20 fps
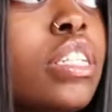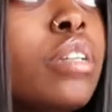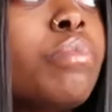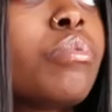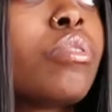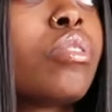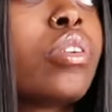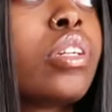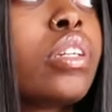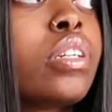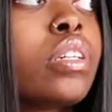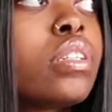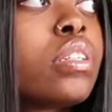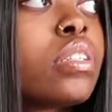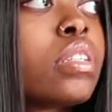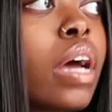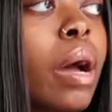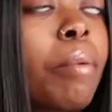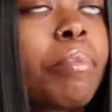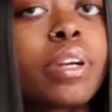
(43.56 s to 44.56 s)
ship
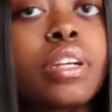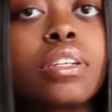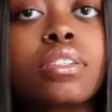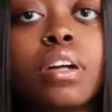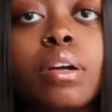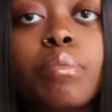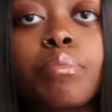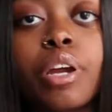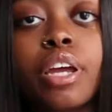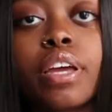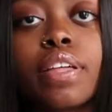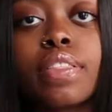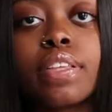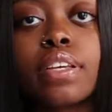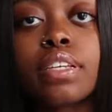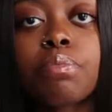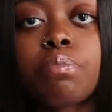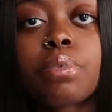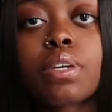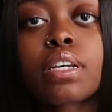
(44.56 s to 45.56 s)
orders, I'm going to start bringing
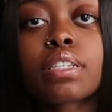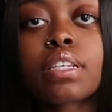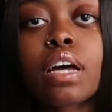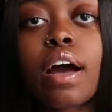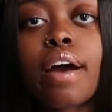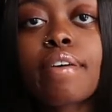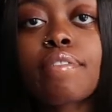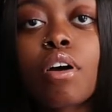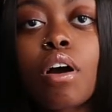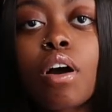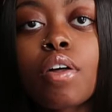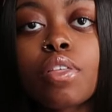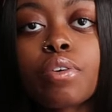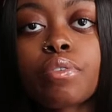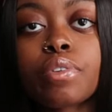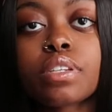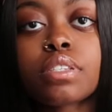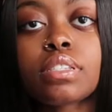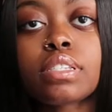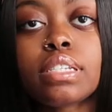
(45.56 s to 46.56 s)
this because I have all the
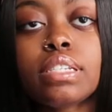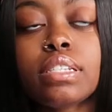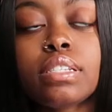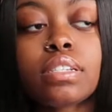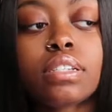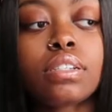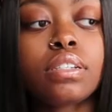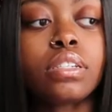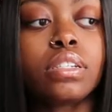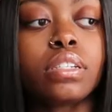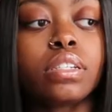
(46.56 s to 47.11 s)
receipts in